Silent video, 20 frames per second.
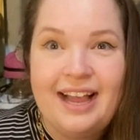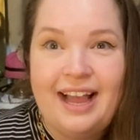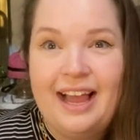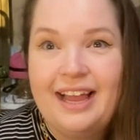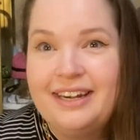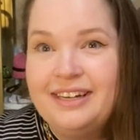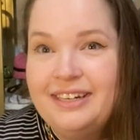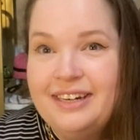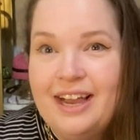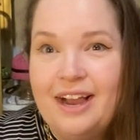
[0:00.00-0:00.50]

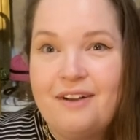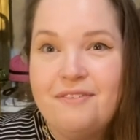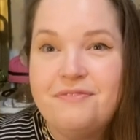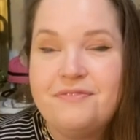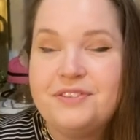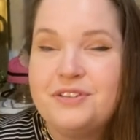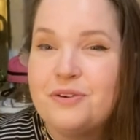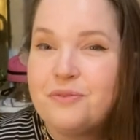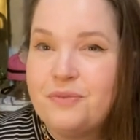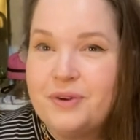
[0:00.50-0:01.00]
enough
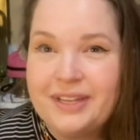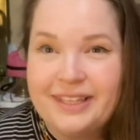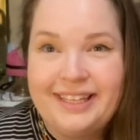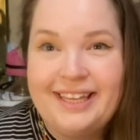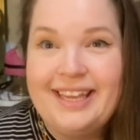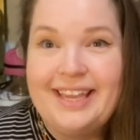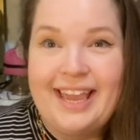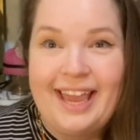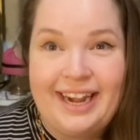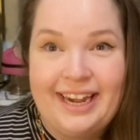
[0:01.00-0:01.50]
to
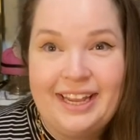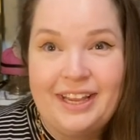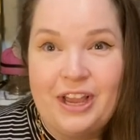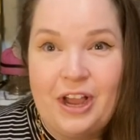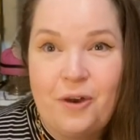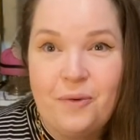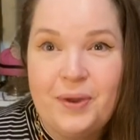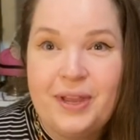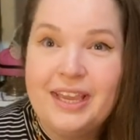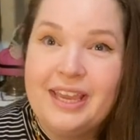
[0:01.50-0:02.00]
really get it
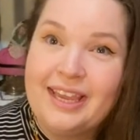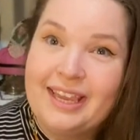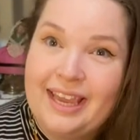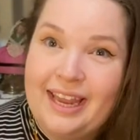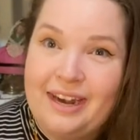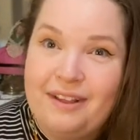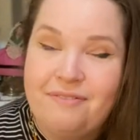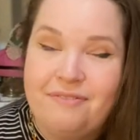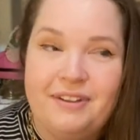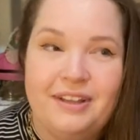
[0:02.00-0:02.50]
going and get
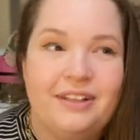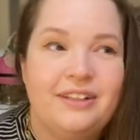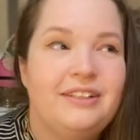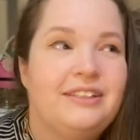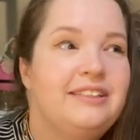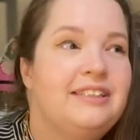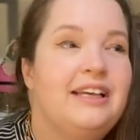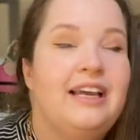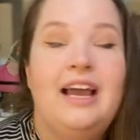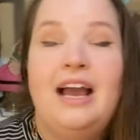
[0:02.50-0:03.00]
it
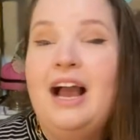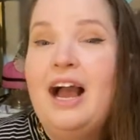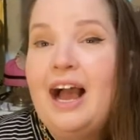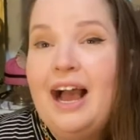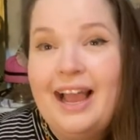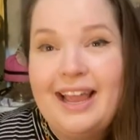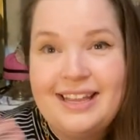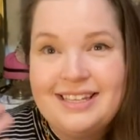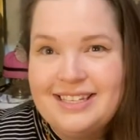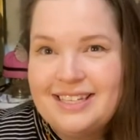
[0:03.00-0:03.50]
filled.
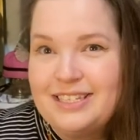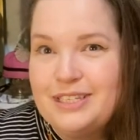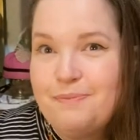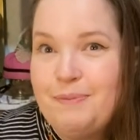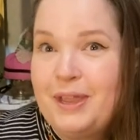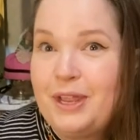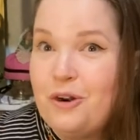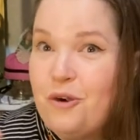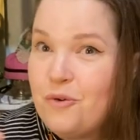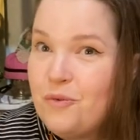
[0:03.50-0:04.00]
I
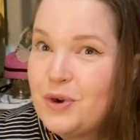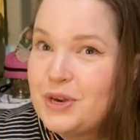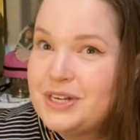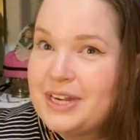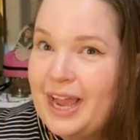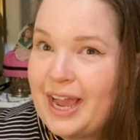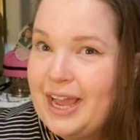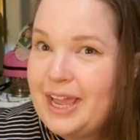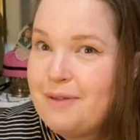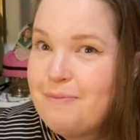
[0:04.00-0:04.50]
anticipate over
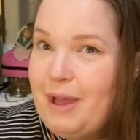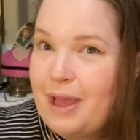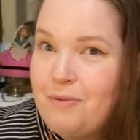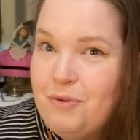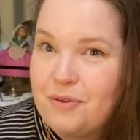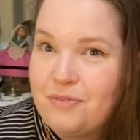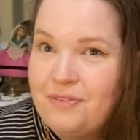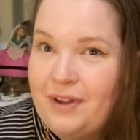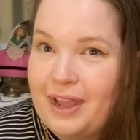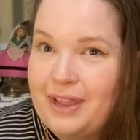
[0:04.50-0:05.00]
time I
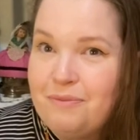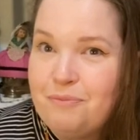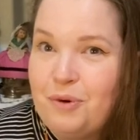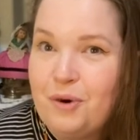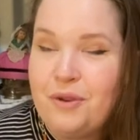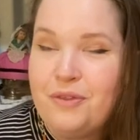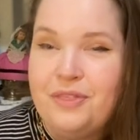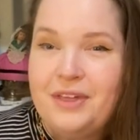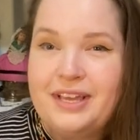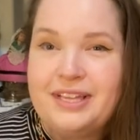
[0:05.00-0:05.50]
will find
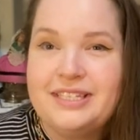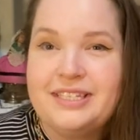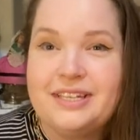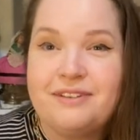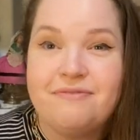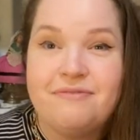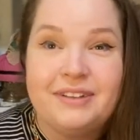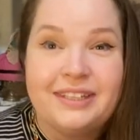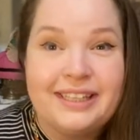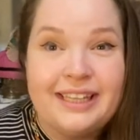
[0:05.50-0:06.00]
more things to
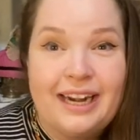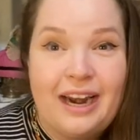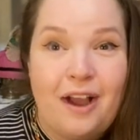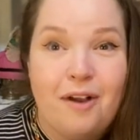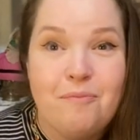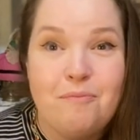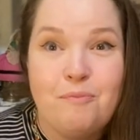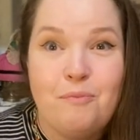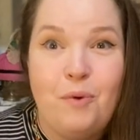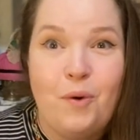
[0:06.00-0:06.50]
fill it
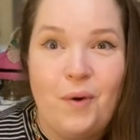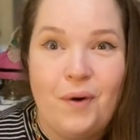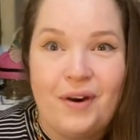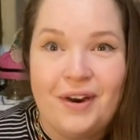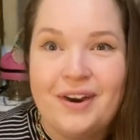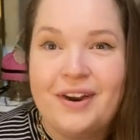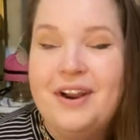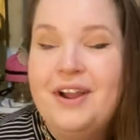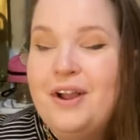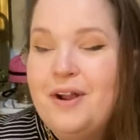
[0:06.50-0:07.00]
up
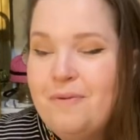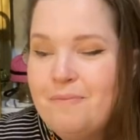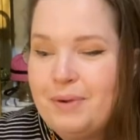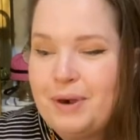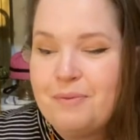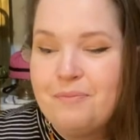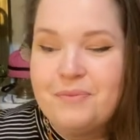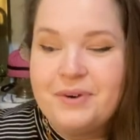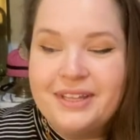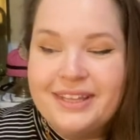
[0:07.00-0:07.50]
more, but
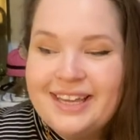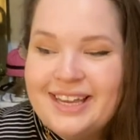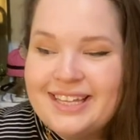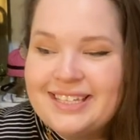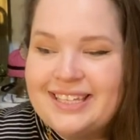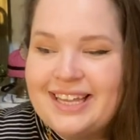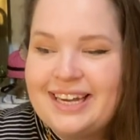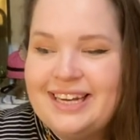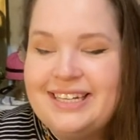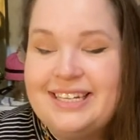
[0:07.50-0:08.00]
I'm really
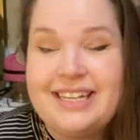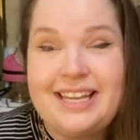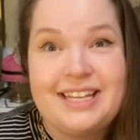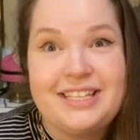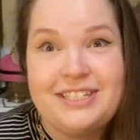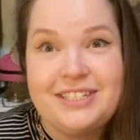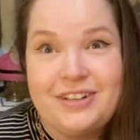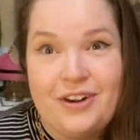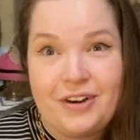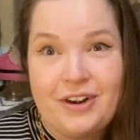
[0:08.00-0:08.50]
excited to
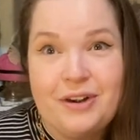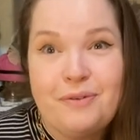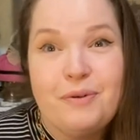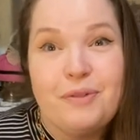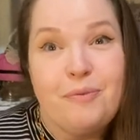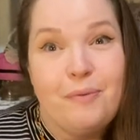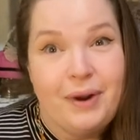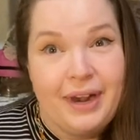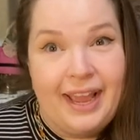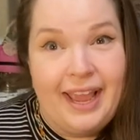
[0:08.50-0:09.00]
get started
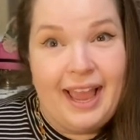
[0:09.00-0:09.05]
with what I